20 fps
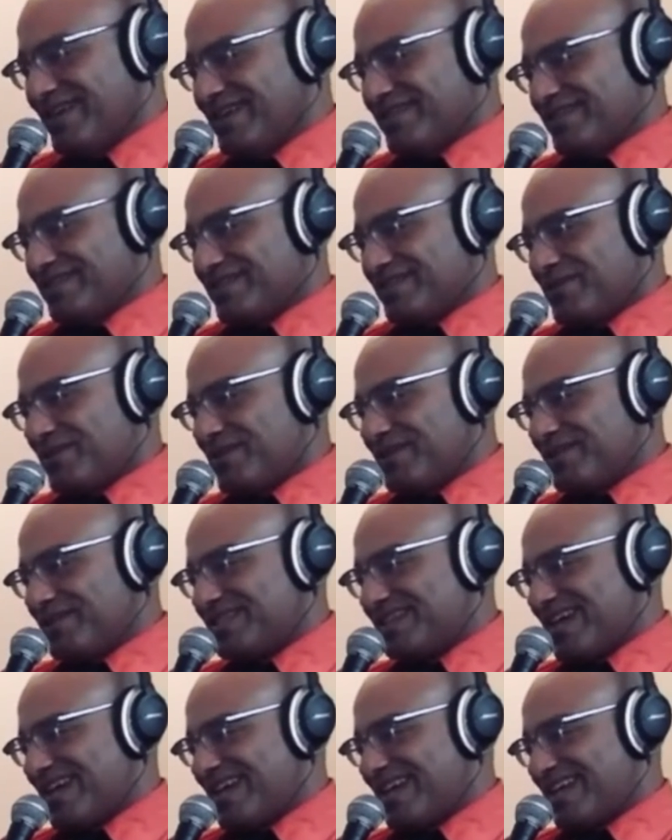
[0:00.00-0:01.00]
So he
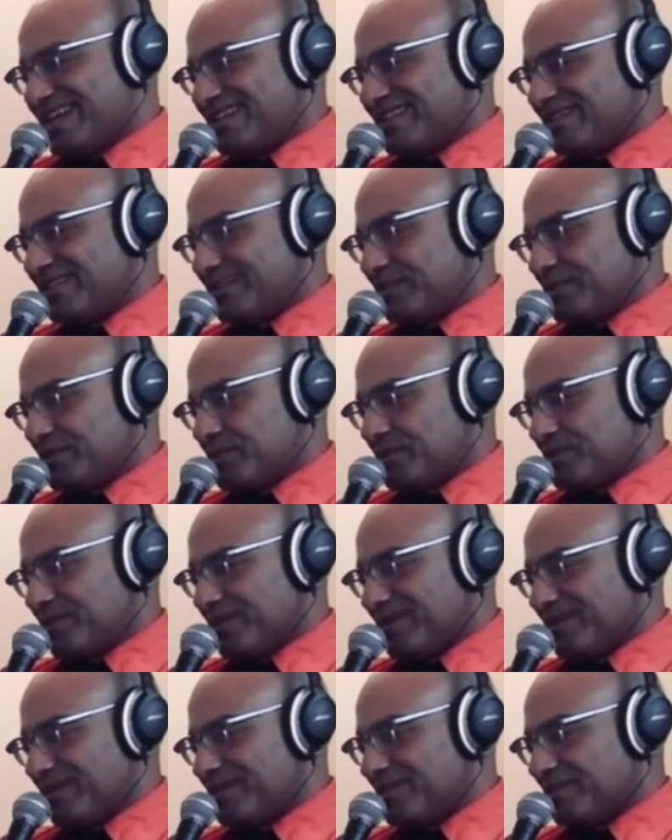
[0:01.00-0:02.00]
sat and sipped his
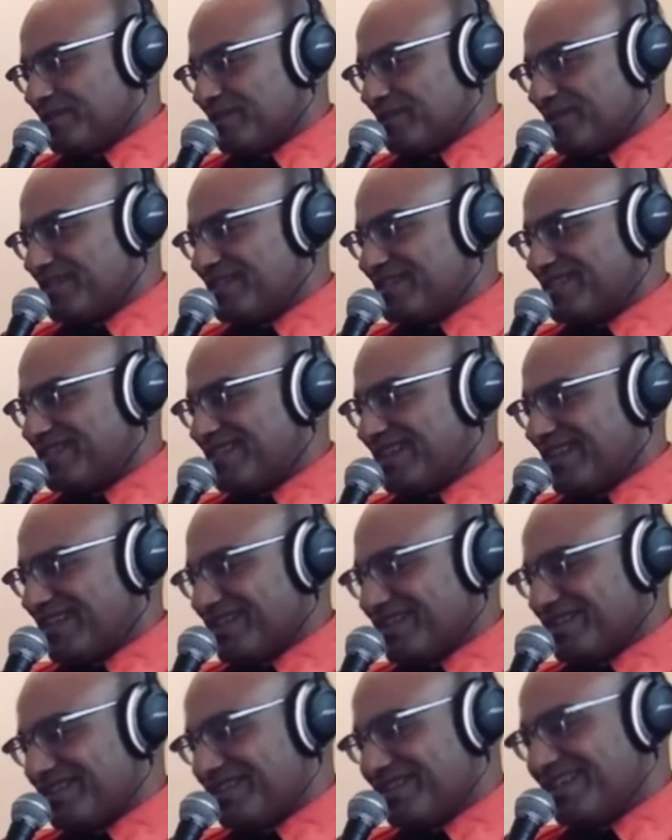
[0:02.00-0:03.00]
drink in splendid
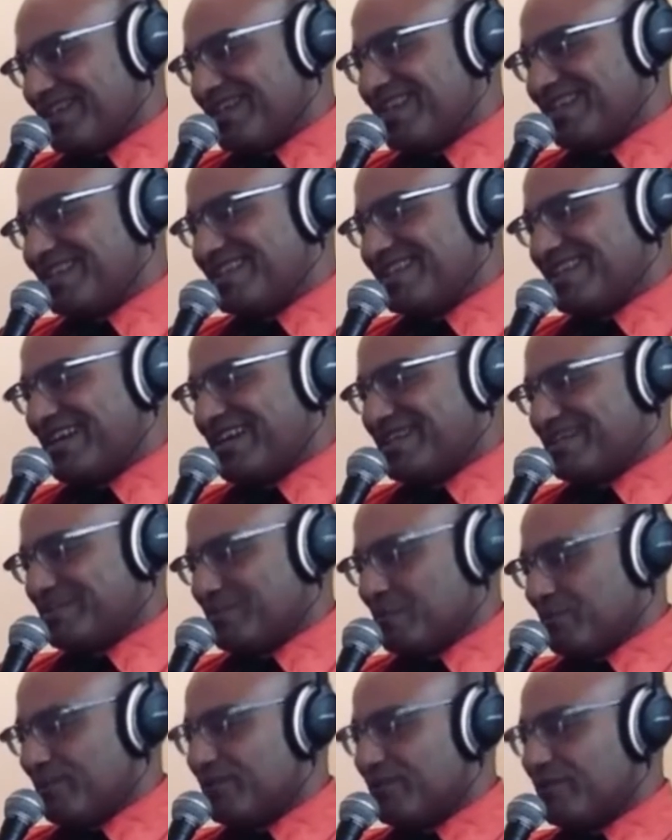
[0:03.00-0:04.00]
silence, his eyes
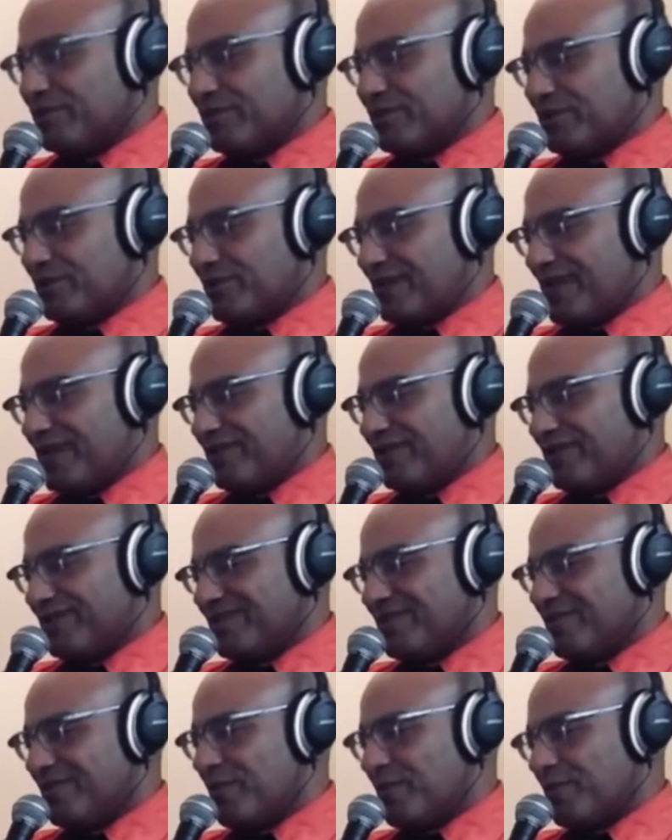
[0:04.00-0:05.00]
moving over the crowd in
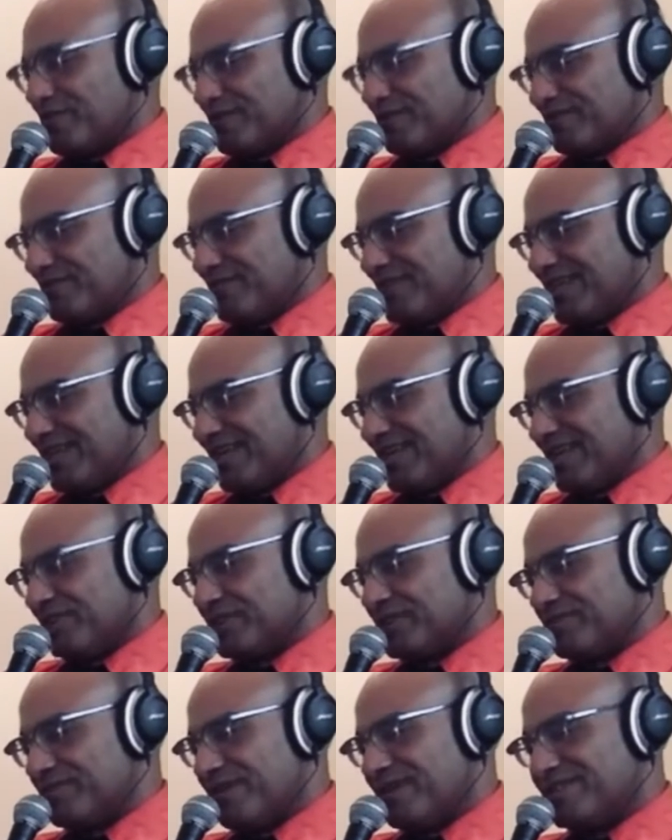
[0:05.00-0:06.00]
hopes of meeting a
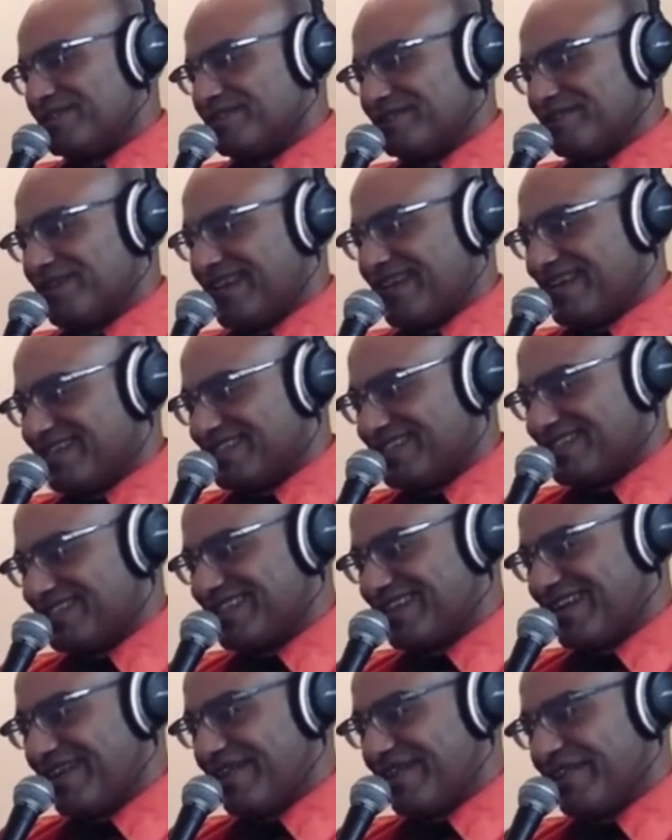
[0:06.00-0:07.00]
responsive gaze
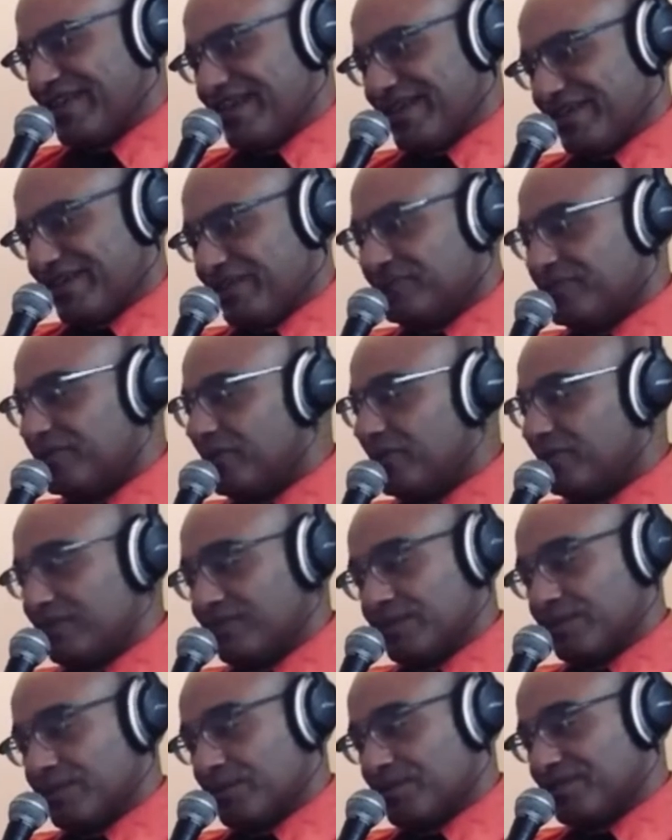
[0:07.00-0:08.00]
that held no
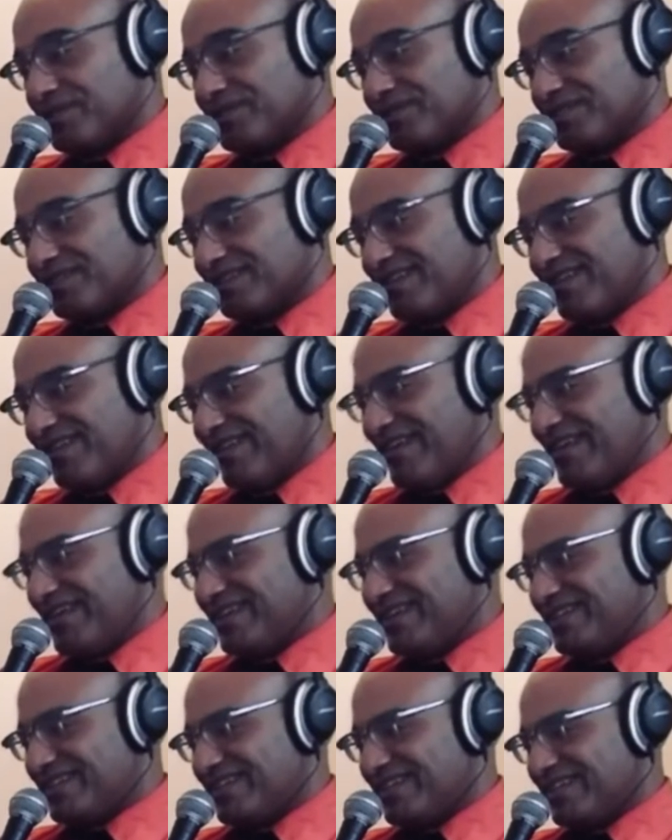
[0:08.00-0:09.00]
belligerence.
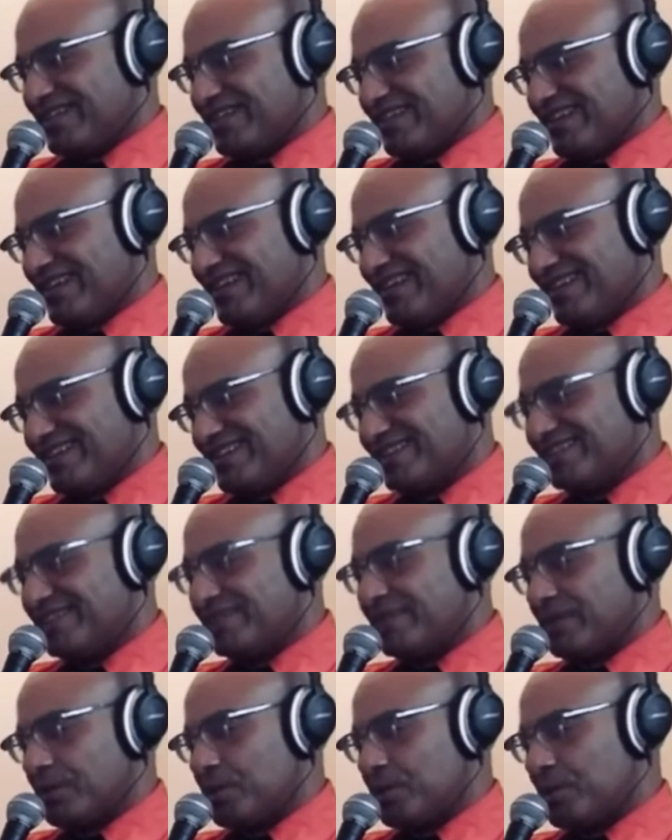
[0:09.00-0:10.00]
Suddenly,
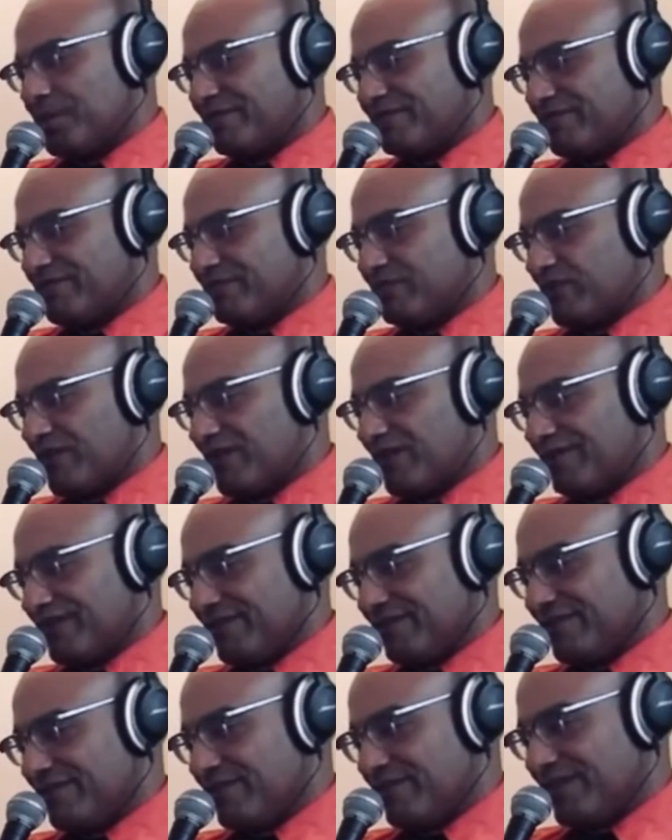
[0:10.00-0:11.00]
something shoved him roughly
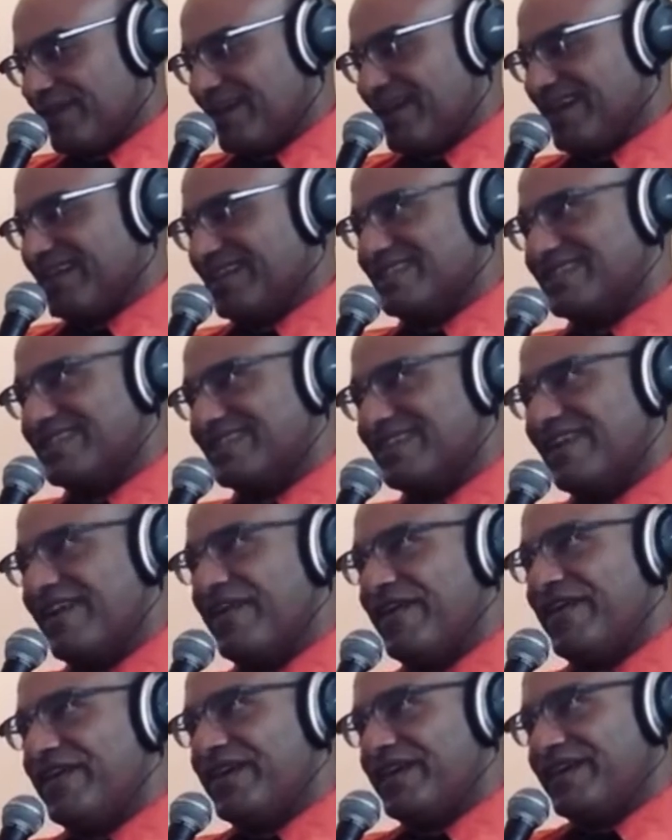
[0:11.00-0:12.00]
from behind,
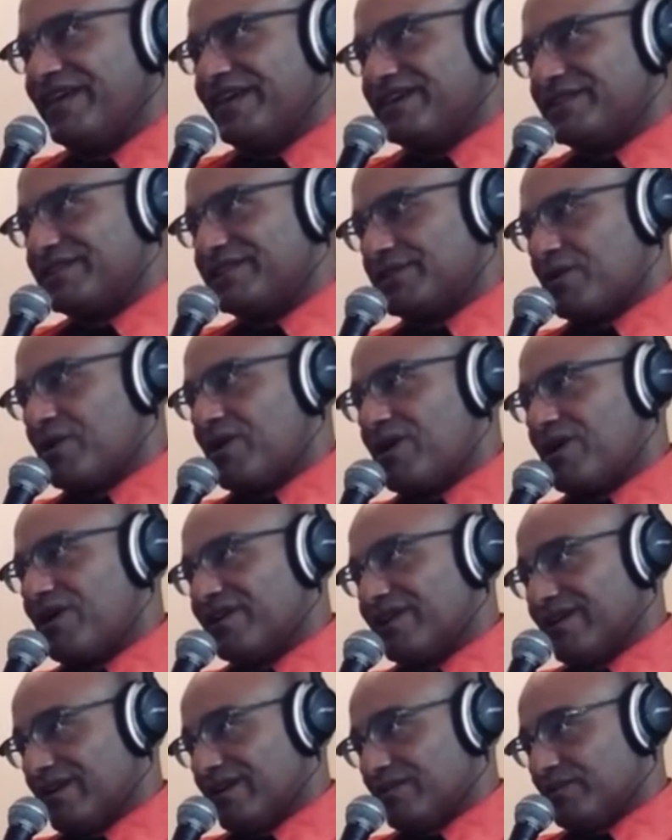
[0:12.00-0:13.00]
so
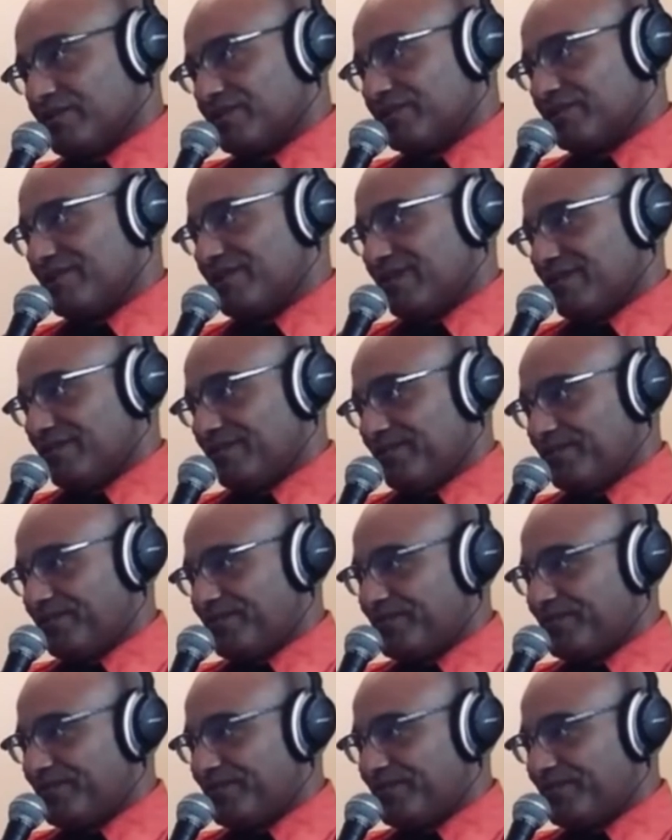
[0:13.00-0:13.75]
hard he almost fell.